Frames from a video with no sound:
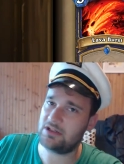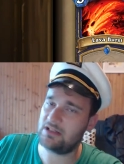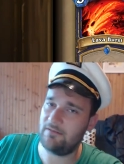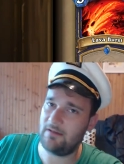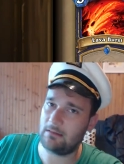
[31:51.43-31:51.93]

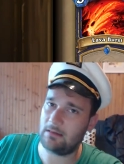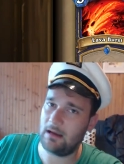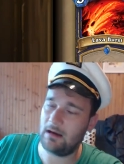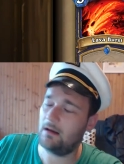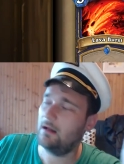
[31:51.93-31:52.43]
stuff out
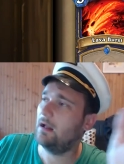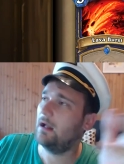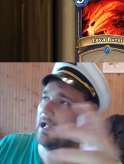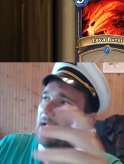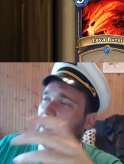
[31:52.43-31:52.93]
there,
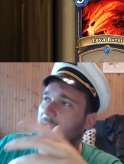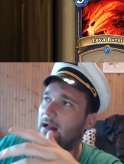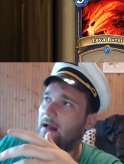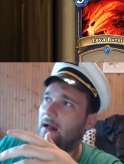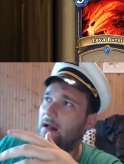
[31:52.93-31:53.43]

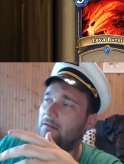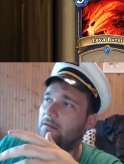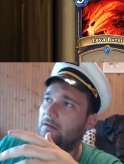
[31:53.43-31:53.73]
and